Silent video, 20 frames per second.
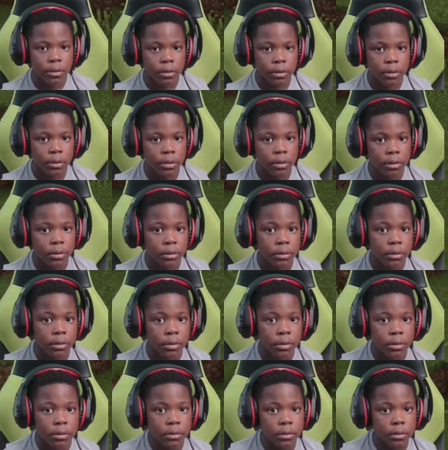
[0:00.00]

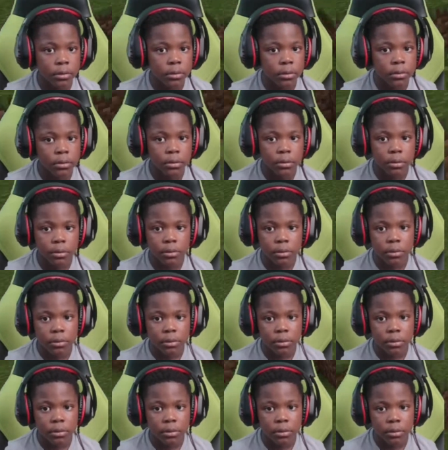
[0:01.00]

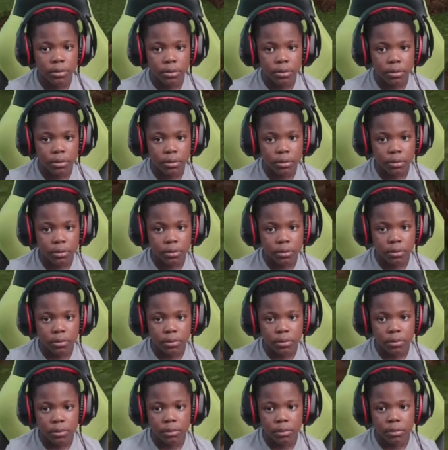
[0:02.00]

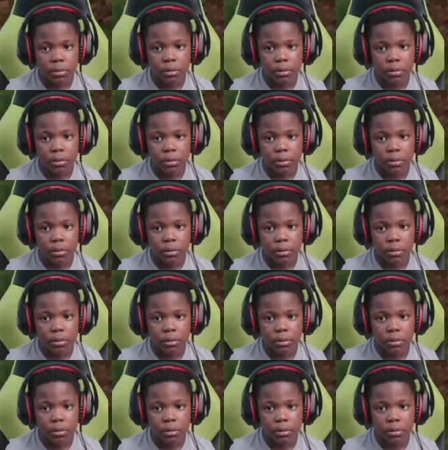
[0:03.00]
Nobody speaks.